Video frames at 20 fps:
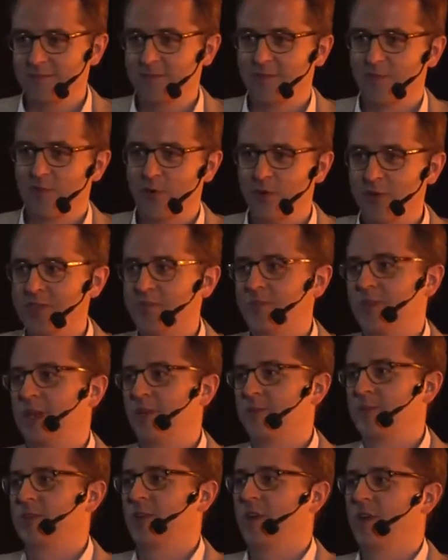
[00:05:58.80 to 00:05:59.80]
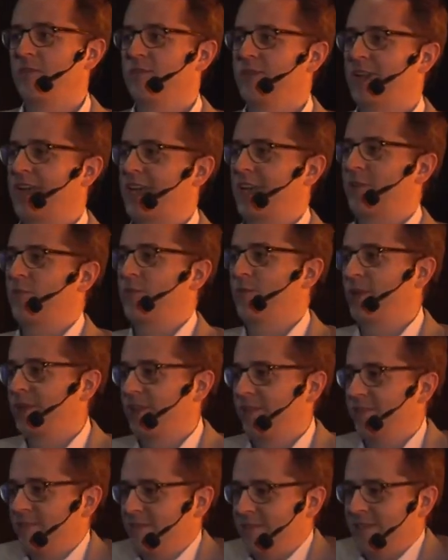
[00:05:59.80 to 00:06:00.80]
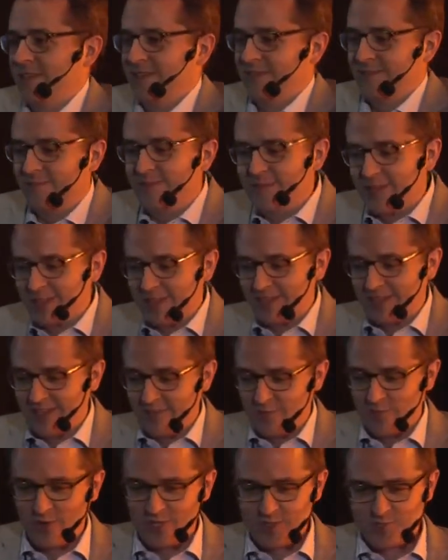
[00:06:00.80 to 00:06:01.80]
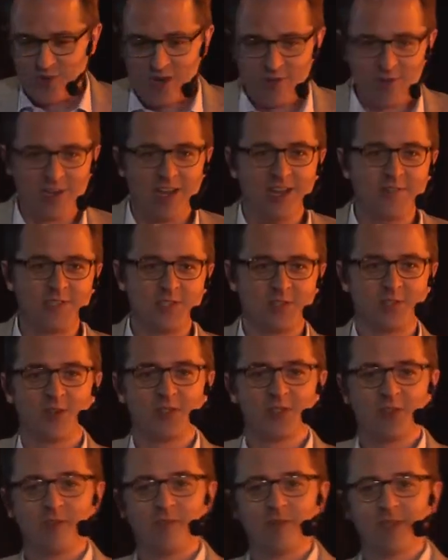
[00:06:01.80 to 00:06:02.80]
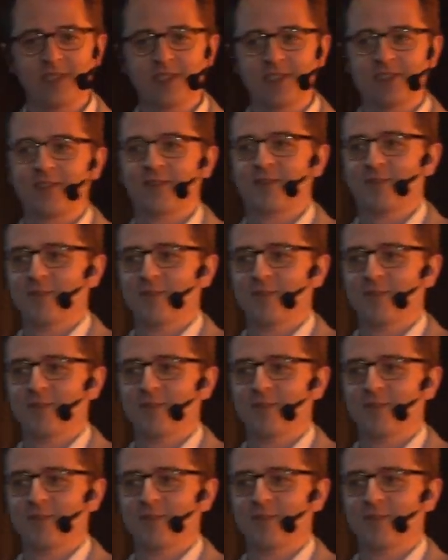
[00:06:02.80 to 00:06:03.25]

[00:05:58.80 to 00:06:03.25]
of course, we observe, like everyone in everyone's private lives, it's also in business